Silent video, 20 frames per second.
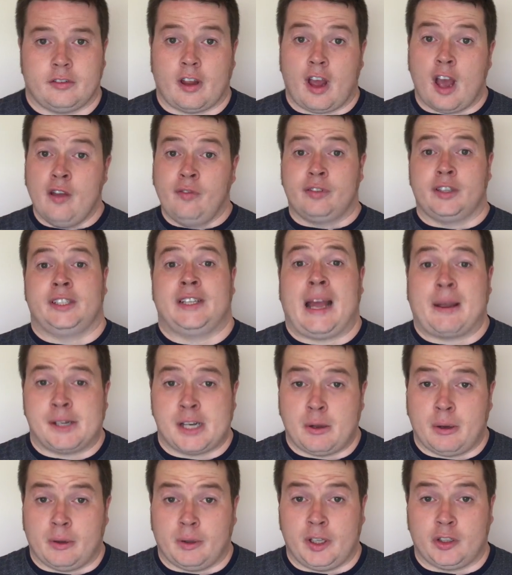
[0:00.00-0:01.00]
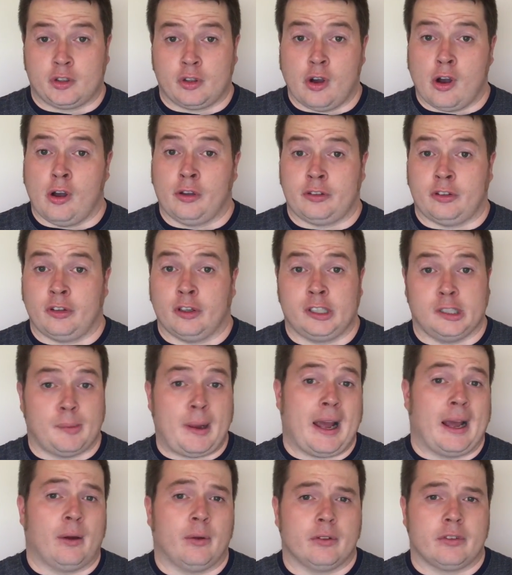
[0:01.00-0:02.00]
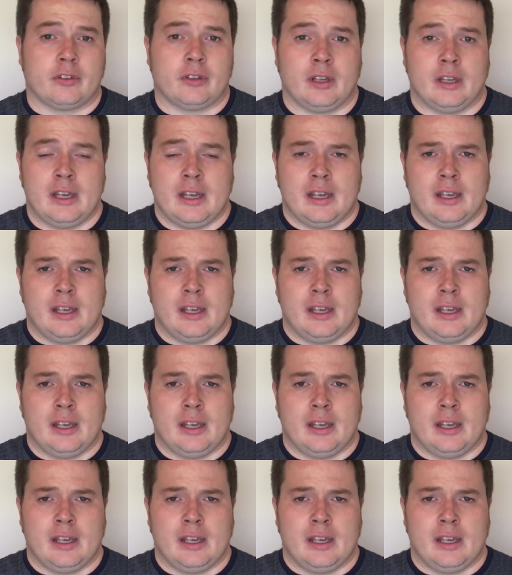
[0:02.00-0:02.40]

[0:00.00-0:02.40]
So hopefully now you know what this course is all about.